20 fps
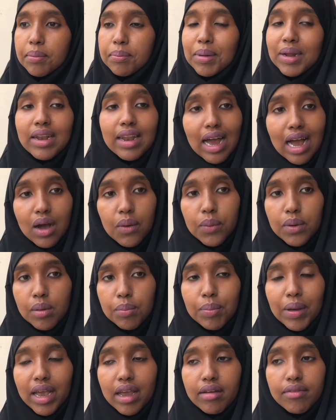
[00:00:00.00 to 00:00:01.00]
But now we
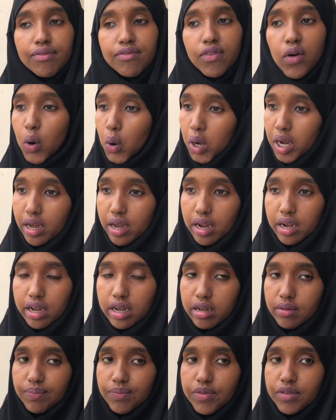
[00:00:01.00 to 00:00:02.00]
pay 4
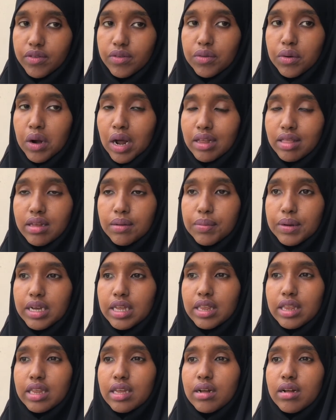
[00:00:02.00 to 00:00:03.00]
guinea to ride the
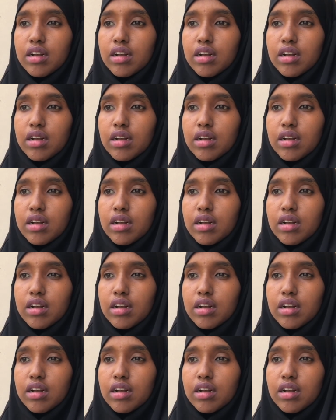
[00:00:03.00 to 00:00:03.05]
bus.